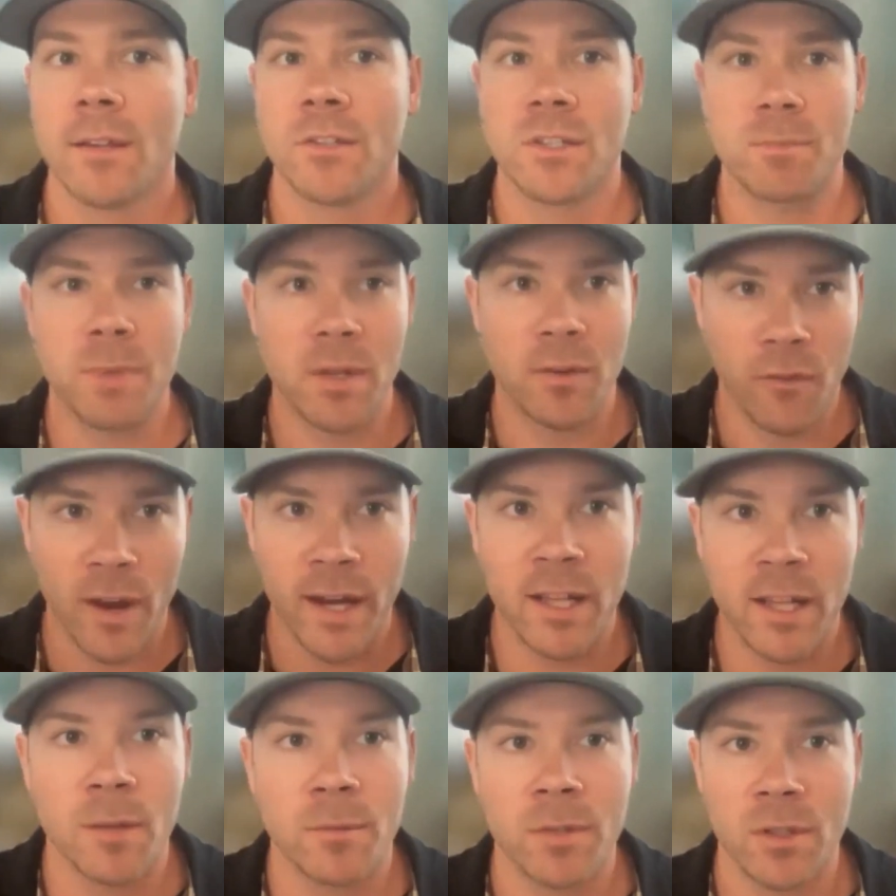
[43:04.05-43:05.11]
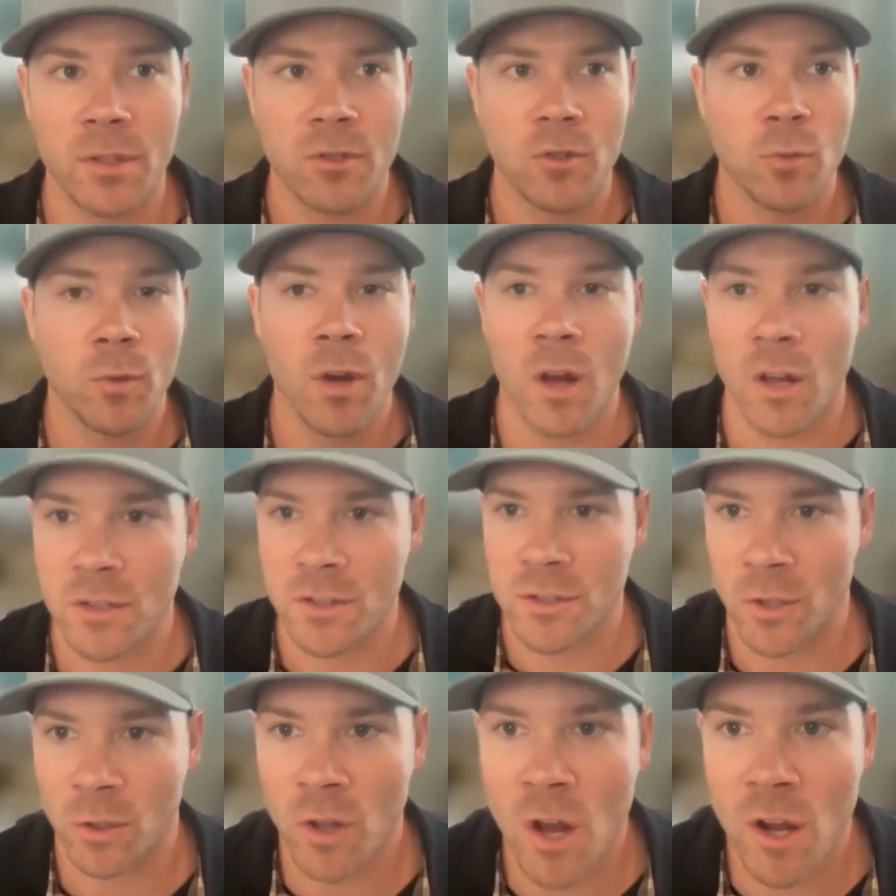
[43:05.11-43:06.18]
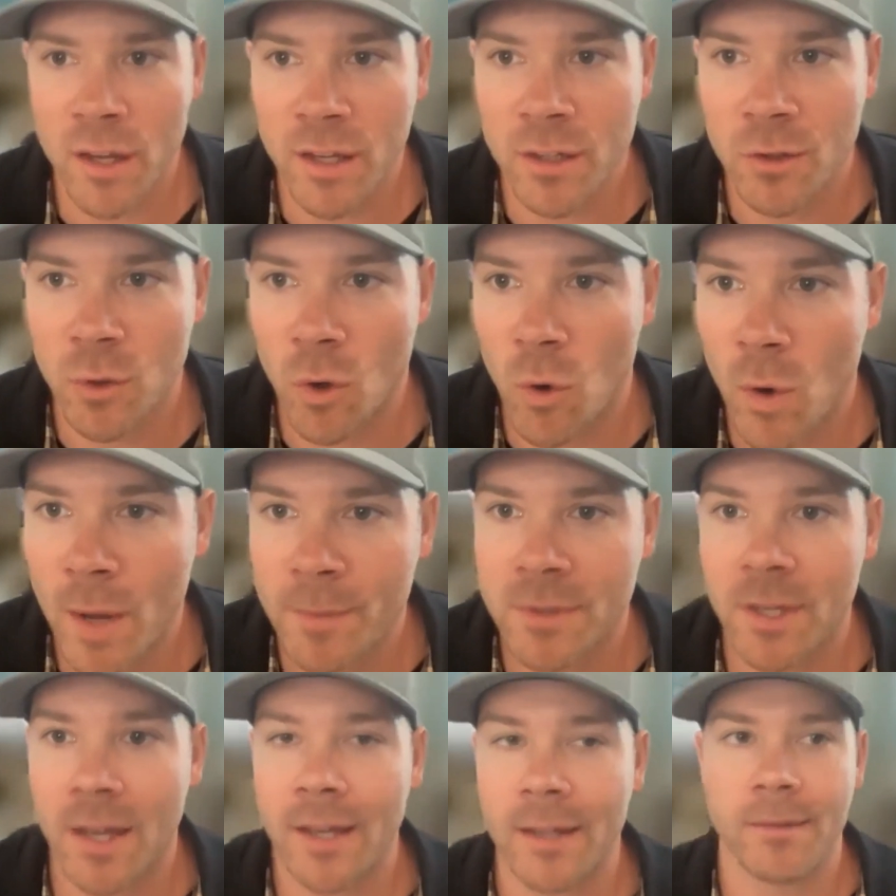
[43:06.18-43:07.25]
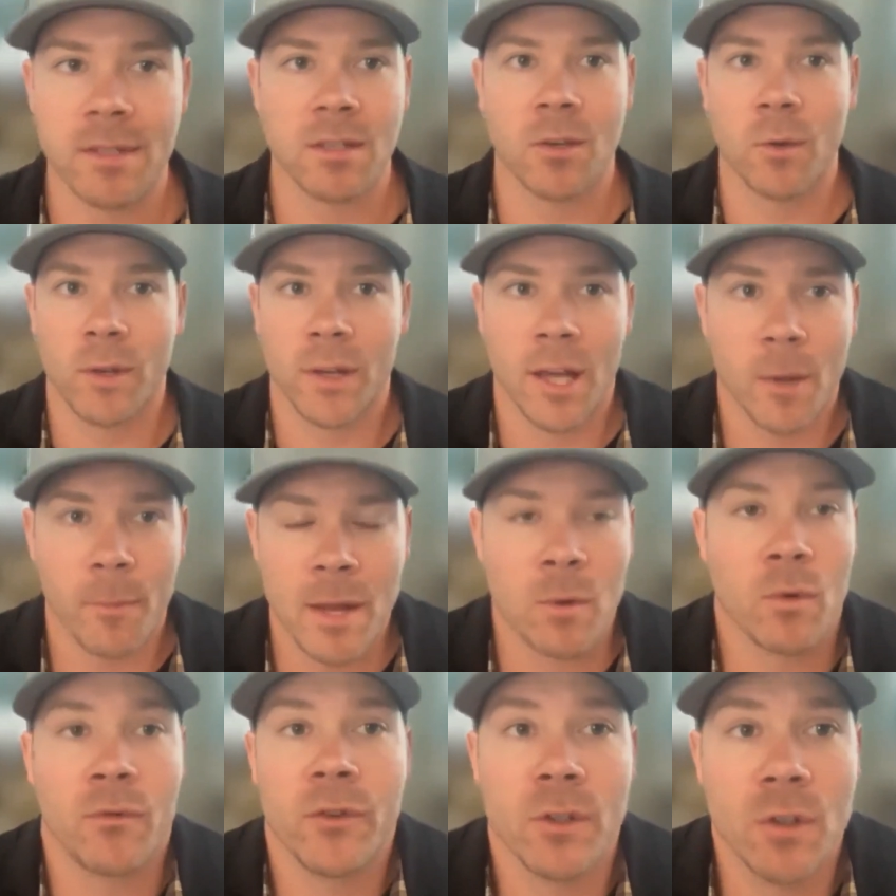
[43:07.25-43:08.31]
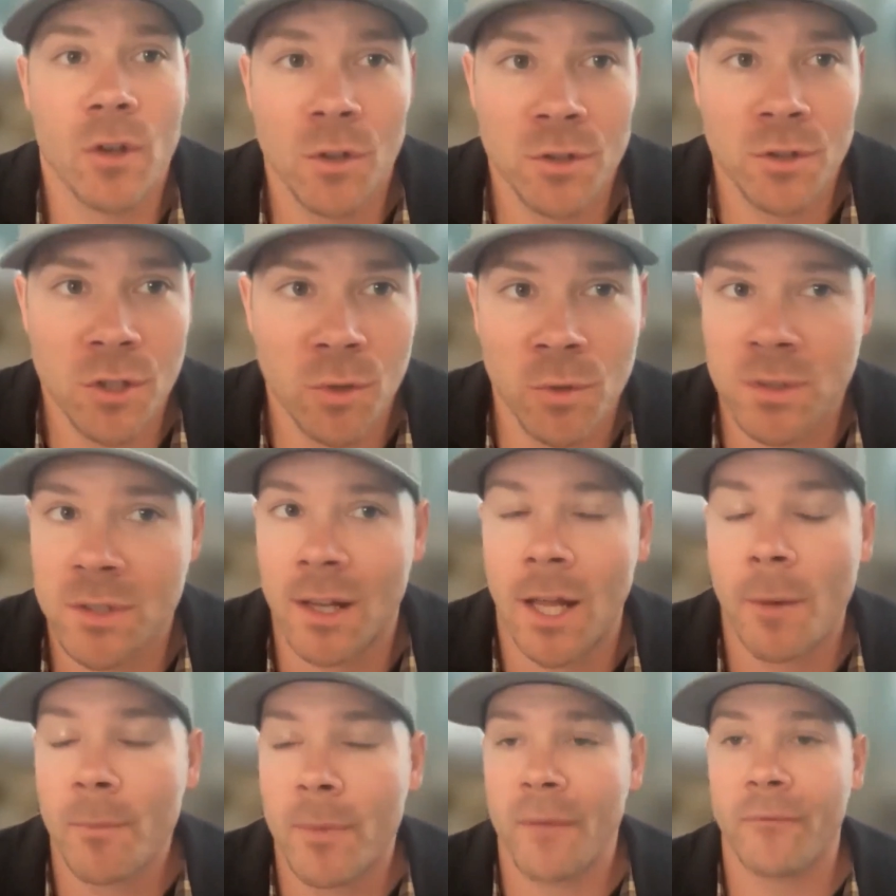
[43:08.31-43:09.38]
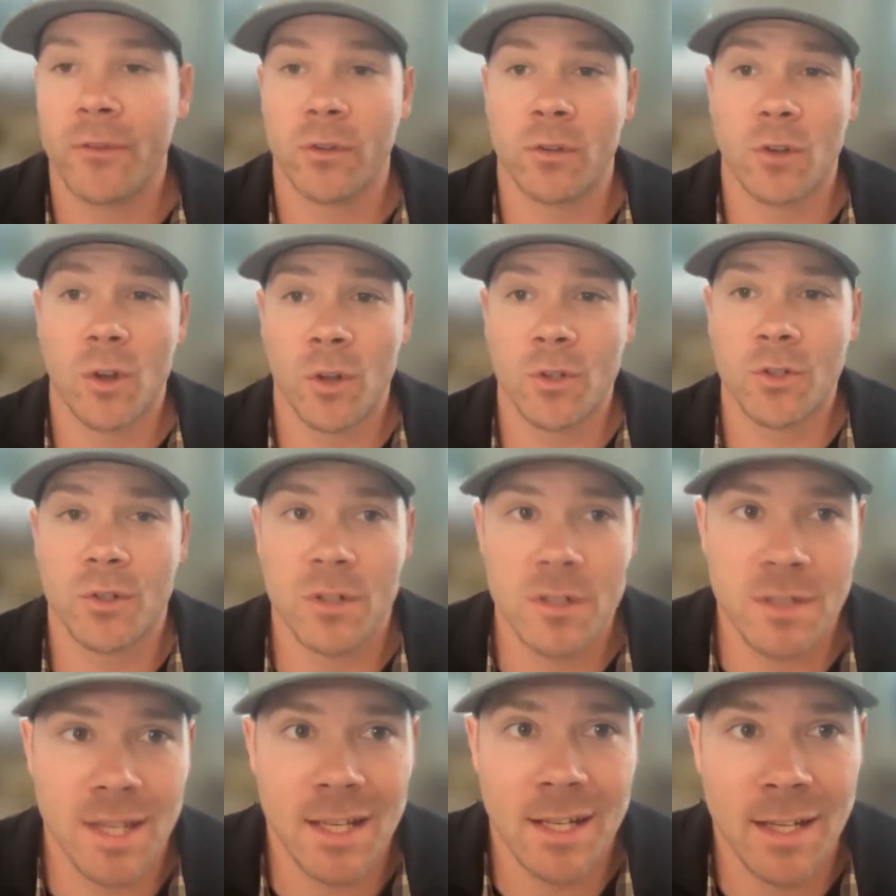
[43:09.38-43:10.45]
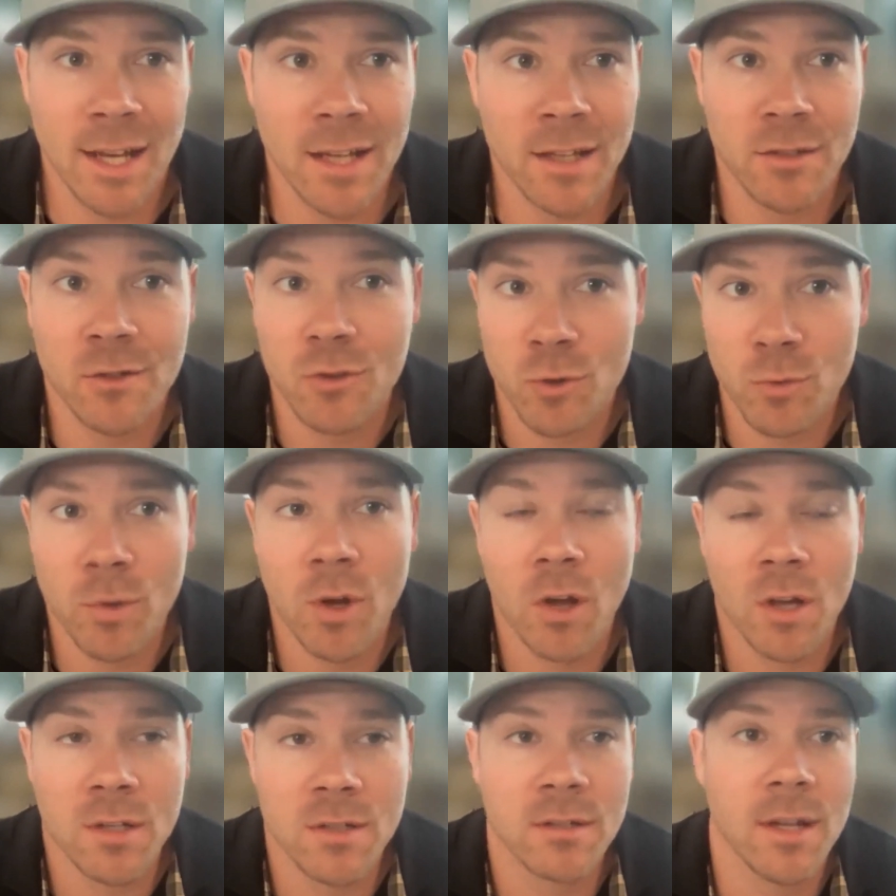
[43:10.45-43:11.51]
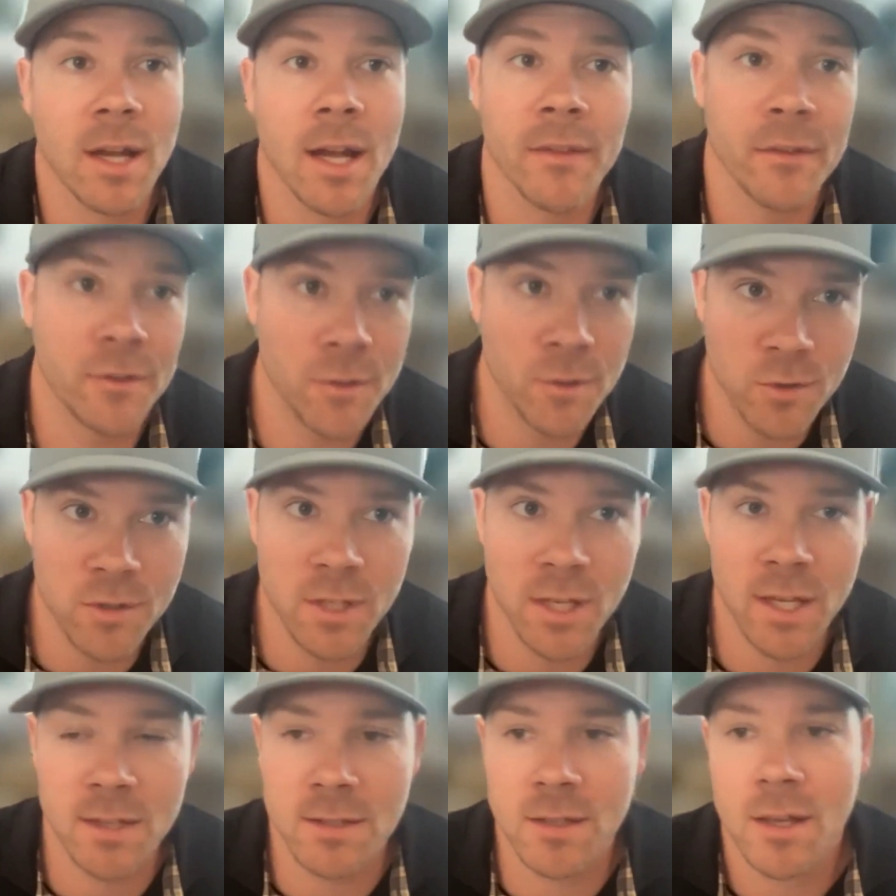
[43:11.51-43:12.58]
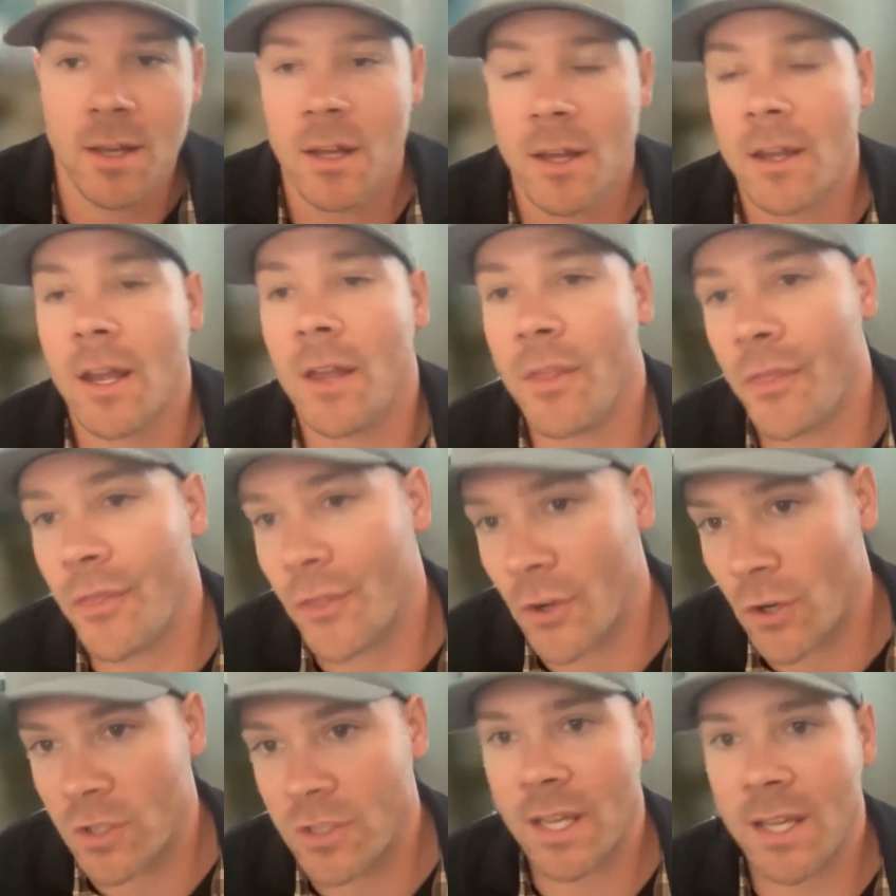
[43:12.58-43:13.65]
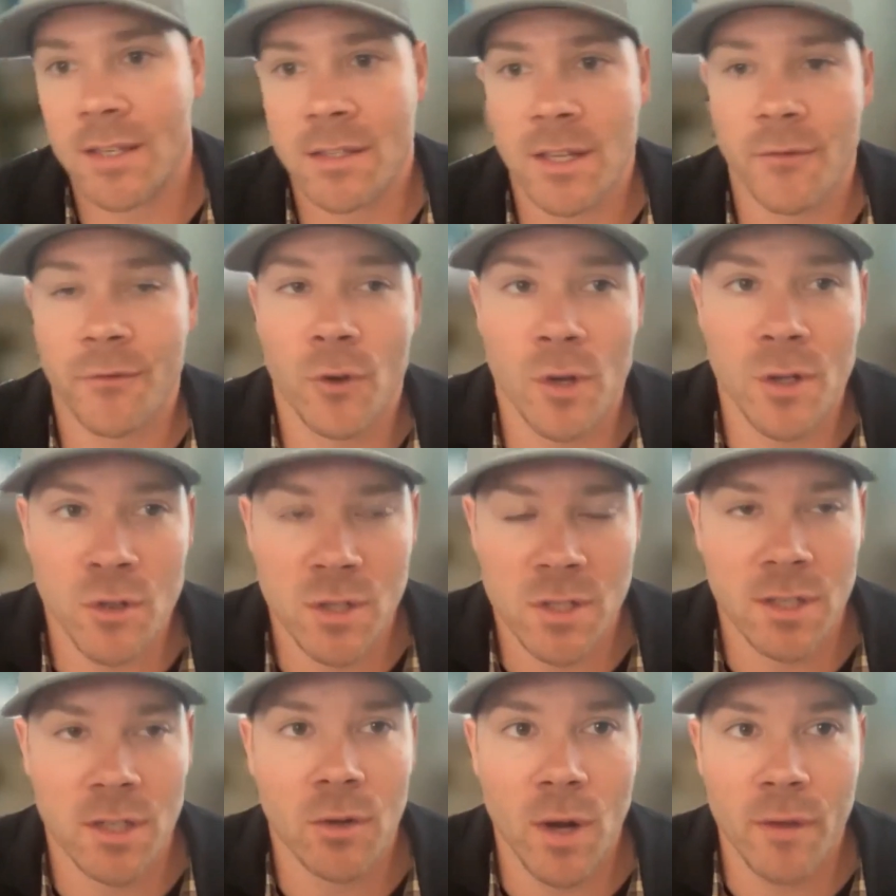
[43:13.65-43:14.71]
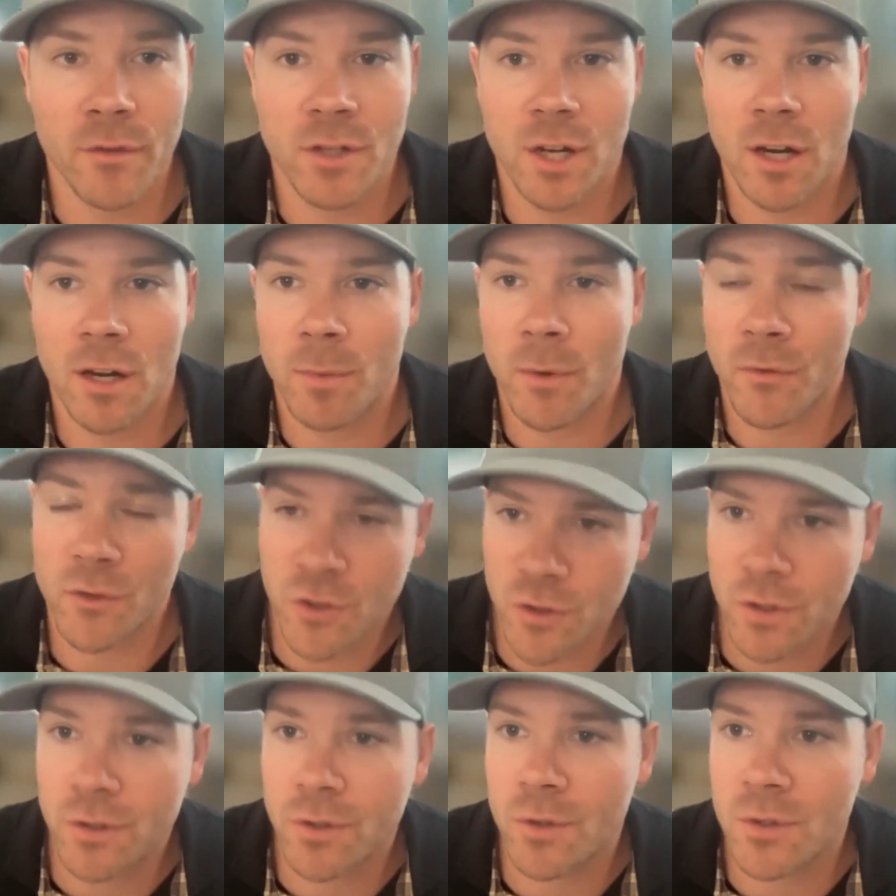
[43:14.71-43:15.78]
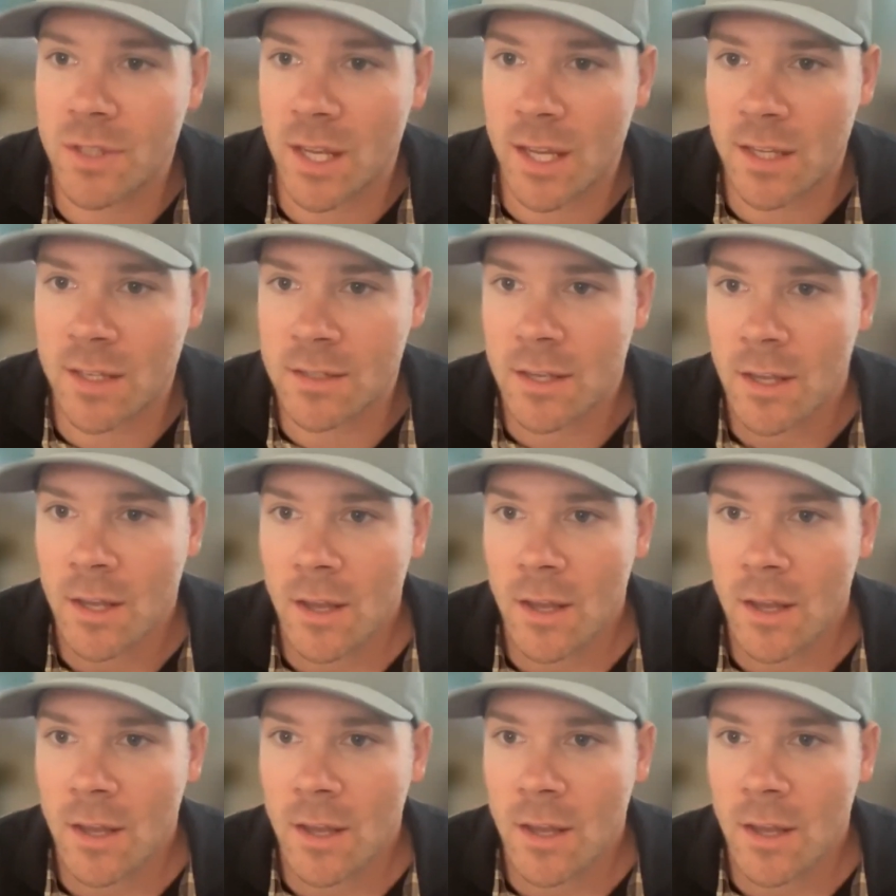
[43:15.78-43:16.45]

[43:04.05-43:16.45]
just be inviting them to the Zoom calls. Logging into a website isn't going to help anyone feel the culture. What's going to help them feel the culture is getting on Zoom calls on the Tuesdays and Thursdays if they're interested in rev share. But for sure, the Tuesdays.